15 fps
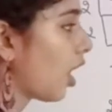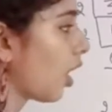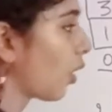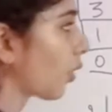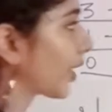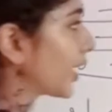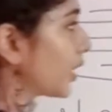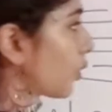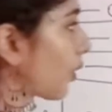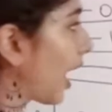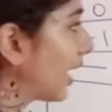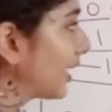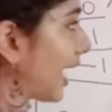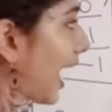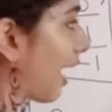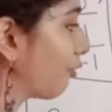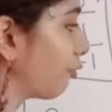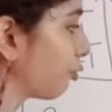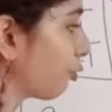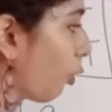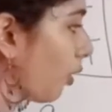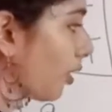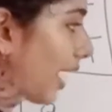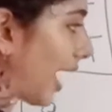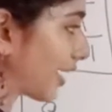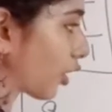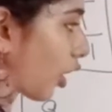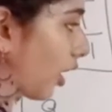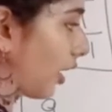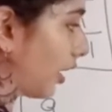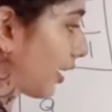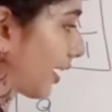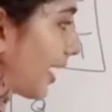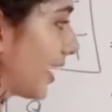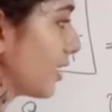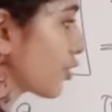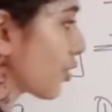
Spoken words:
Okay, you can't have 4 at all, right?